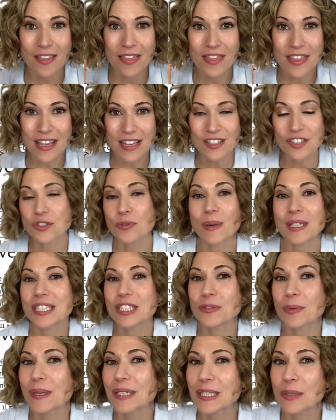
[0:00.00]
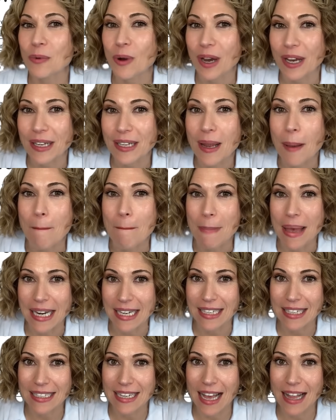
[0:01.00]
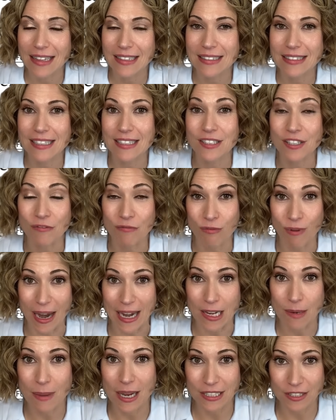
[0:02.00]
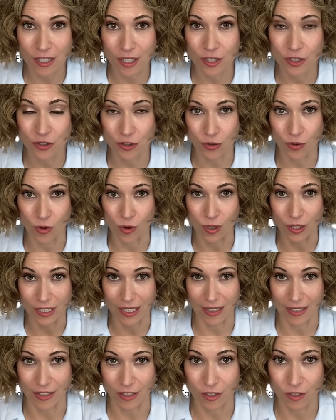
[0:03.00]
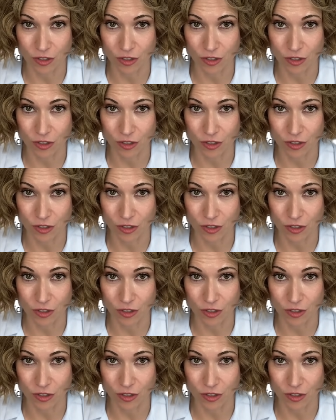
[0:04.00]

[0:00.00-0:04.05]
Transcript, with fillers: This 2021 meta-analysis of randomized controlled clinical